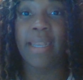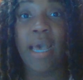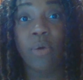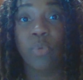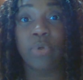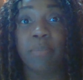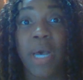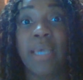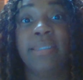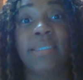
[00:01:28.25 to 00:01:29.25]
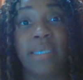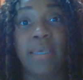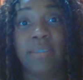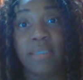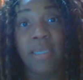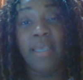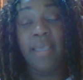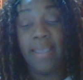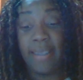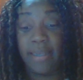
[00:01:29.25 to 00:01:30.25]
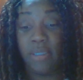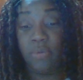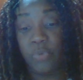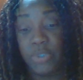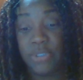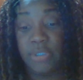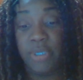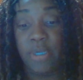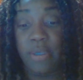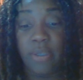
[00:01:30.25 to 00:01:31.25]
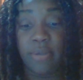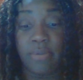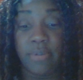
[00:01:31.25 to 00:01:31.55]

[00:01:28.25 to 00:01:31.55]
an Outward Mindset. And it was by